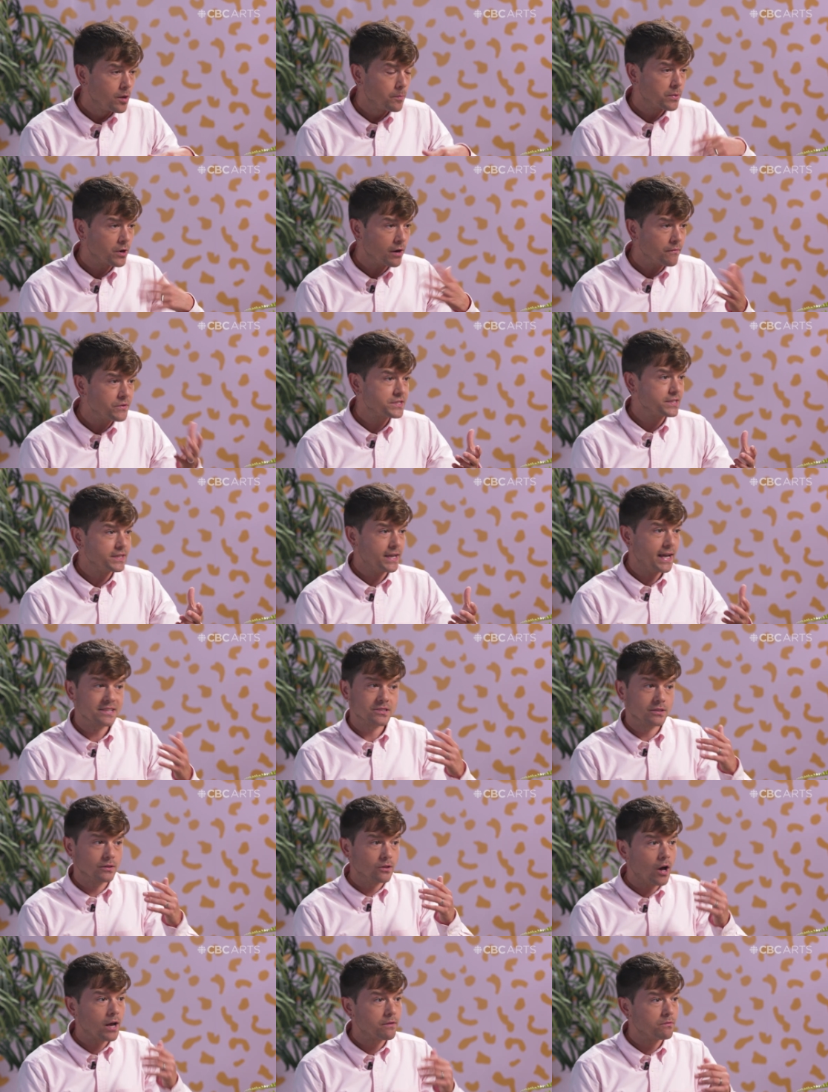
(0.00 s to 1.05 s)
but obviously has a
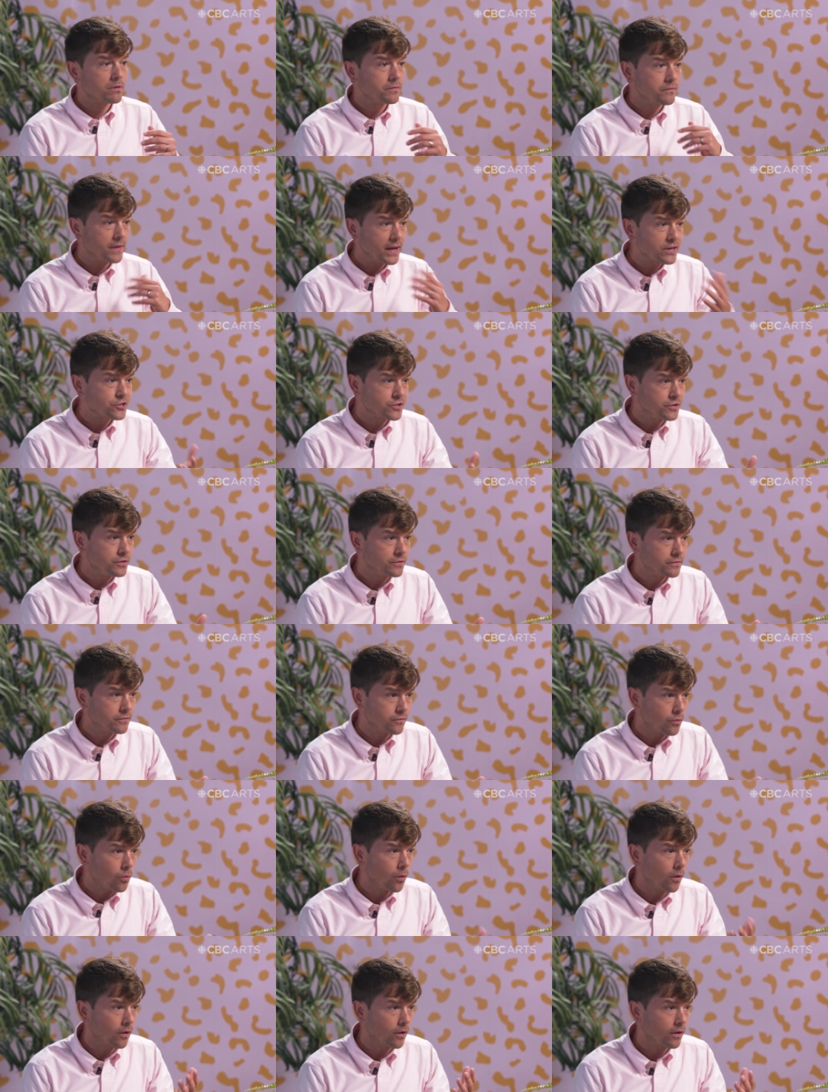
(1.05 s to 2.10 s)
lot of affection
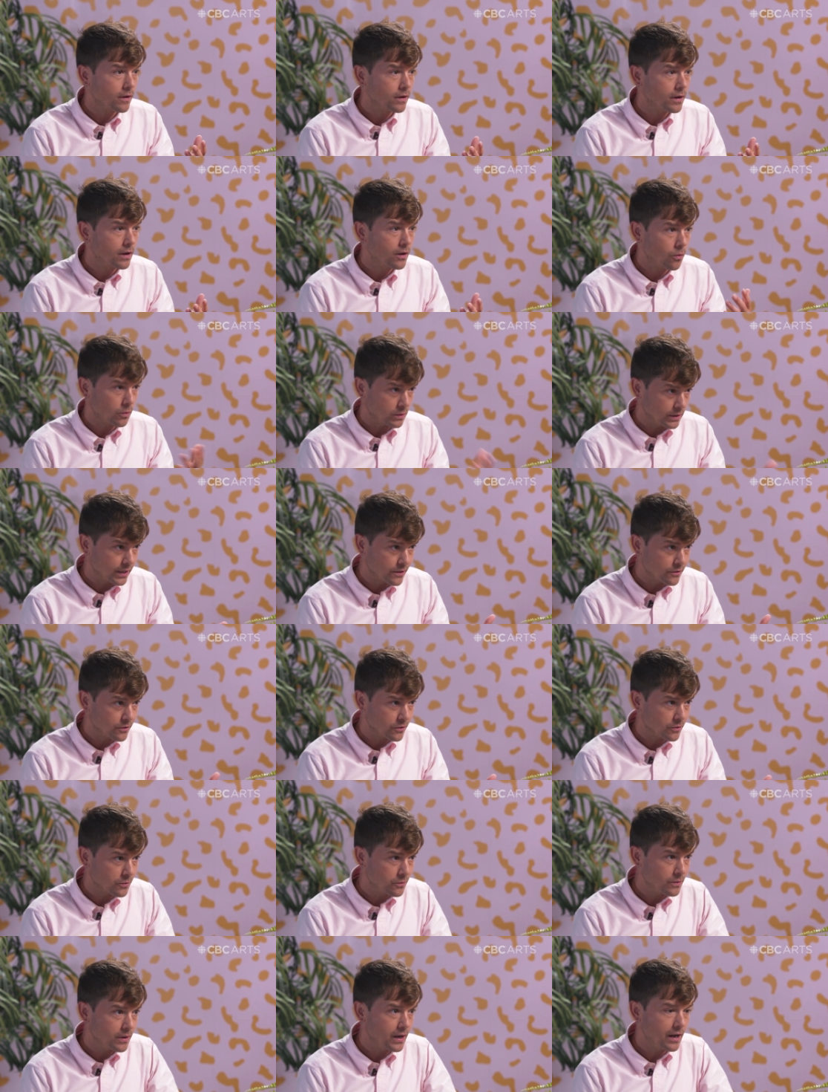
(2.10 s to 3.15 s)
for
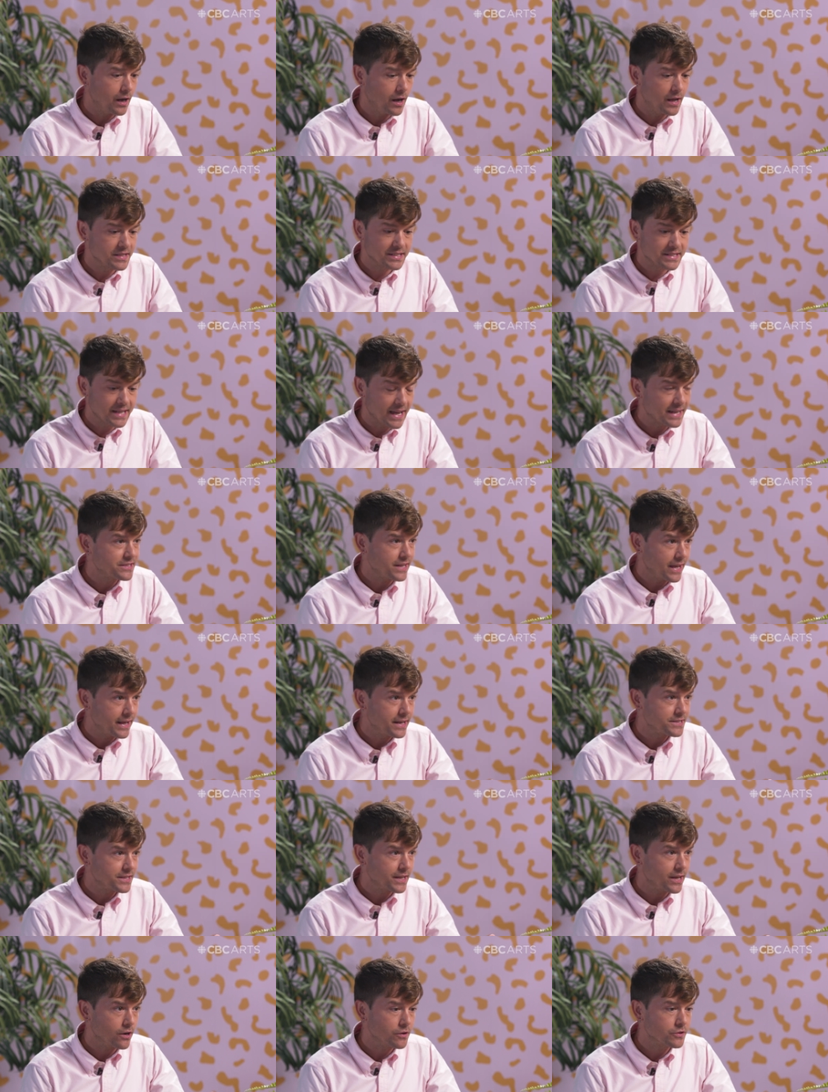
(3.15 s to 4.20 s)
Orlando uh, as a text and
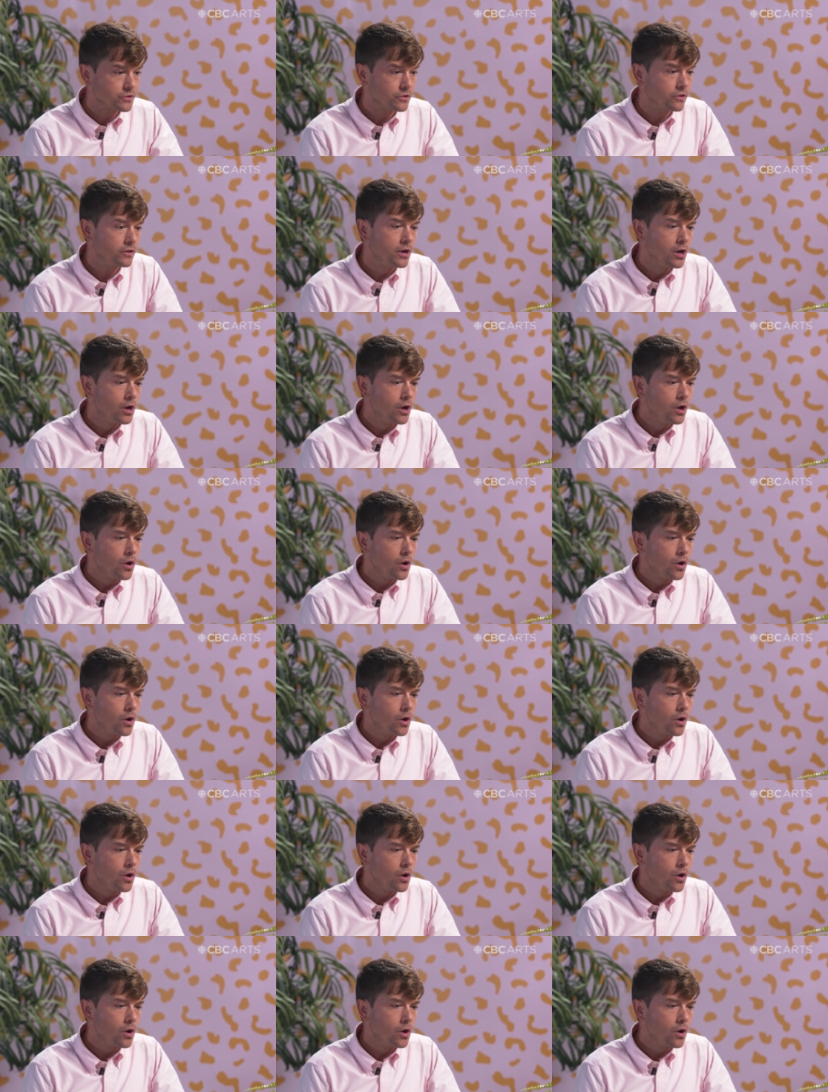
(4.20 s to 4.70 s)
as a character.